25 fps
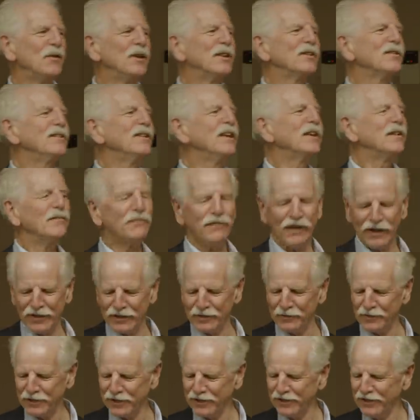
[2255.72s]
we just need to find
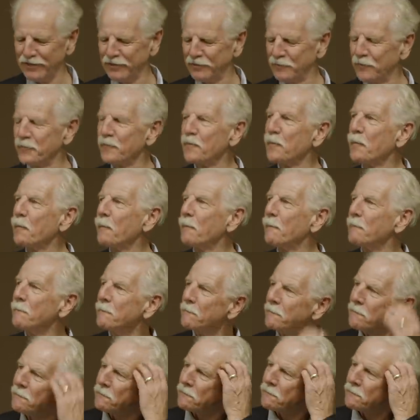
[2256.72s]
the money.
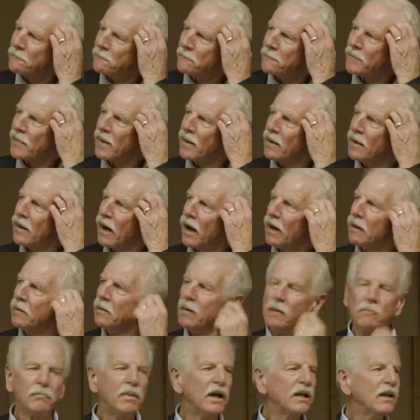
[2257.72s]
Uh,
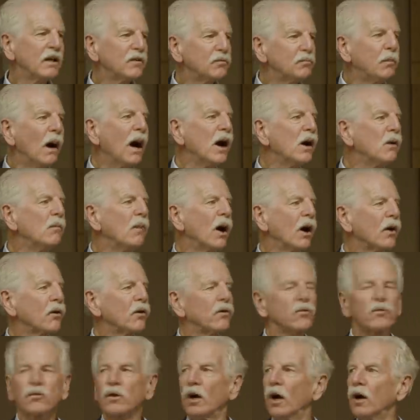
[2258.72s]
but as
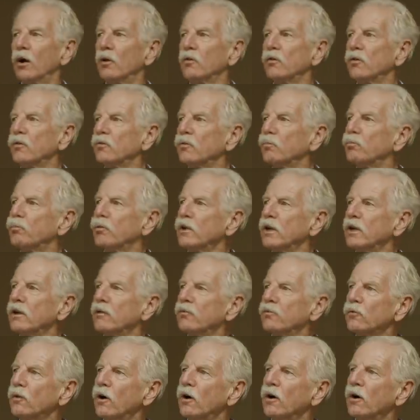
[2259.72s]
biomarkers go, this is a pretty
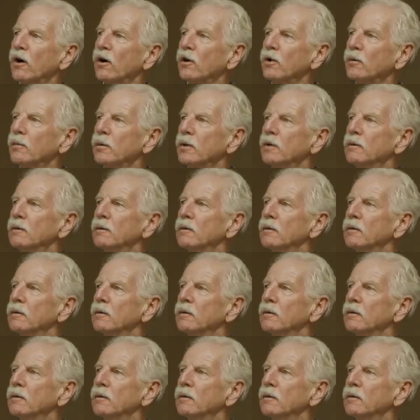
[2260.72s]
strong argument.